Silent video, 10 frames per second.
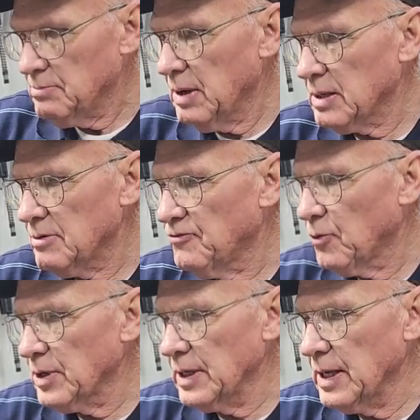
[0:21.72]
Model
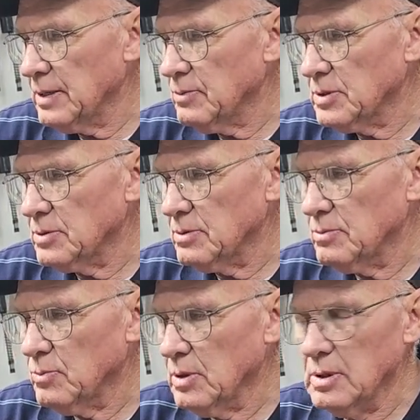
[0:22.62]
48, which
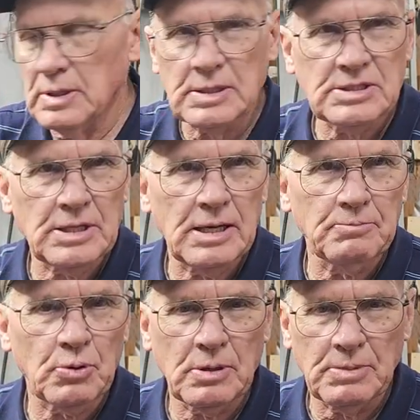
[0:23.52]
are one and the
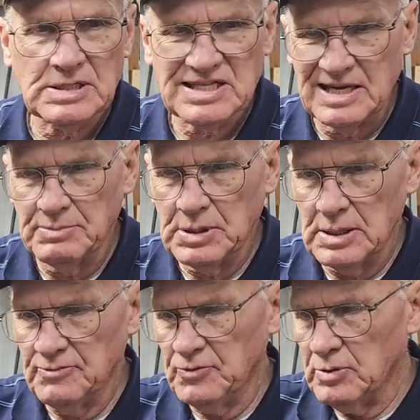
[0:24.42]
same, pretty much same
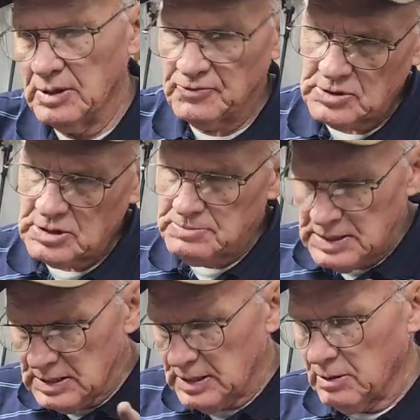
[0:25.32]
gun. A few differences,
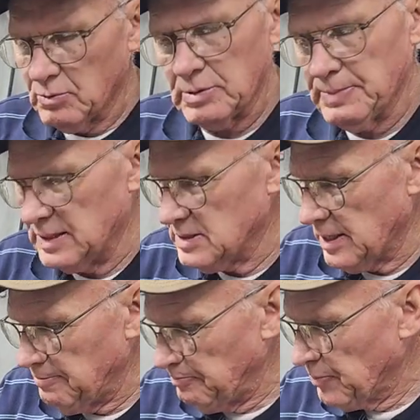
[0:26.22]
but they all work about the
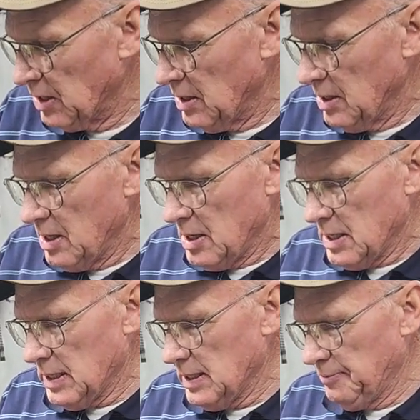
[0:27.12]
same.
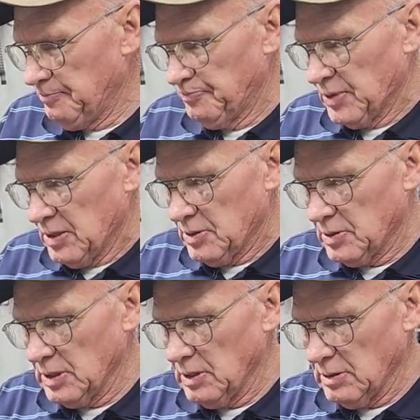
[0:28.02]
Uh, they're
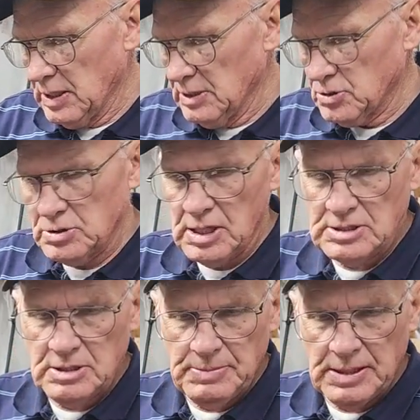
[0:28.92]
good little guns. There's
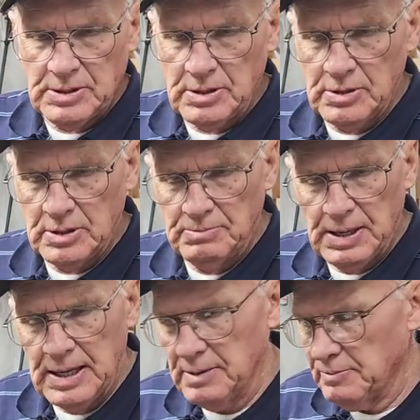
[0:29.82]
lots of them out there. You can
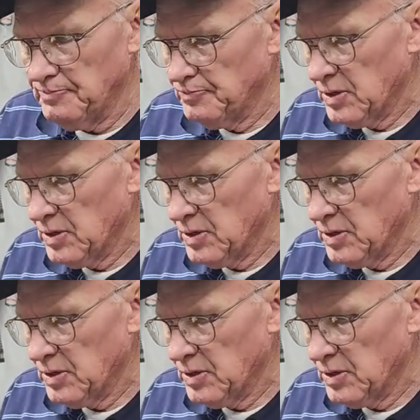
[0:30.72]
buy them.